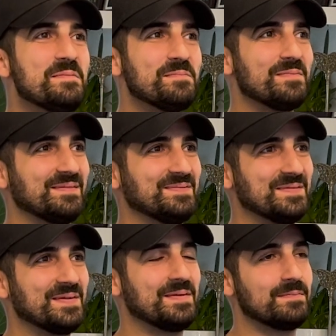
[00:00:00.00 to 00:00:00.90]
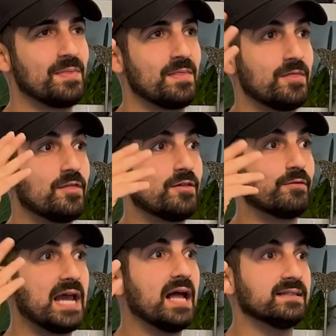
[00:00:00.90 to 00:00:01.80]
But the
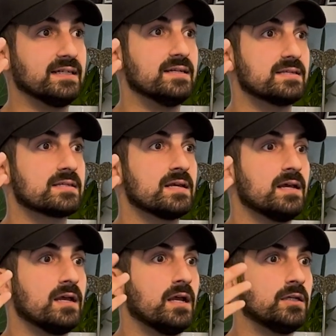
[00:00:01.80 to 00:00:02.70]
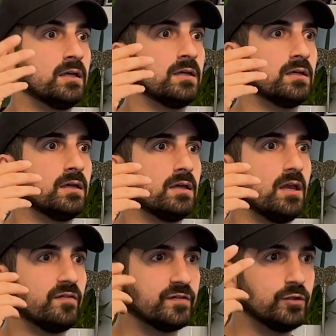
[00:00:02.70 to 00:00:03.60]
reality is,
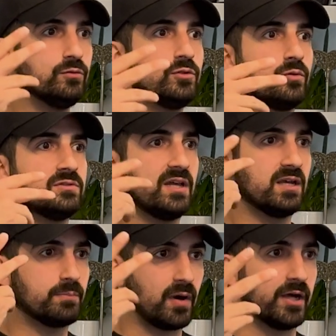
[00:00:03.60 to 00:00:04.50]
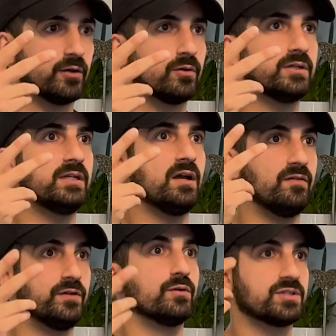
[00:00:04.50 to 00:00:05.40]
if you don't take priority
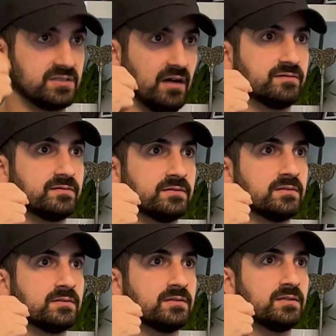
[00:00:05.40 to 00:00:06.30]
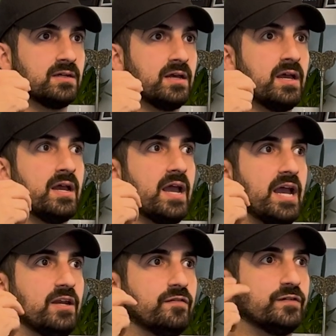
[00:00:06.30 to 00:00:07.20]
of your stuff,
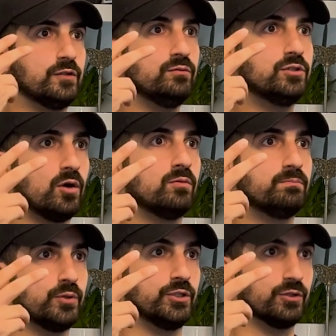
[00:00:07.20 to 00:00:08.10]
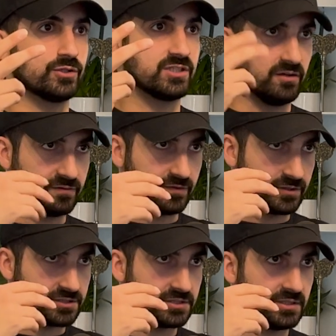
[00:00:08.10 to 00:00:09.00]
and if you don't put yourself
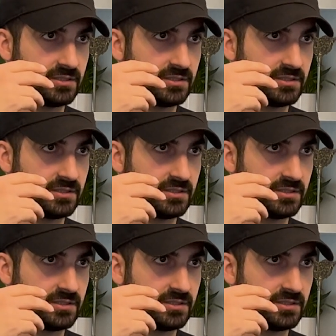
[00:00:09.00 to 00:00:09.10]
first,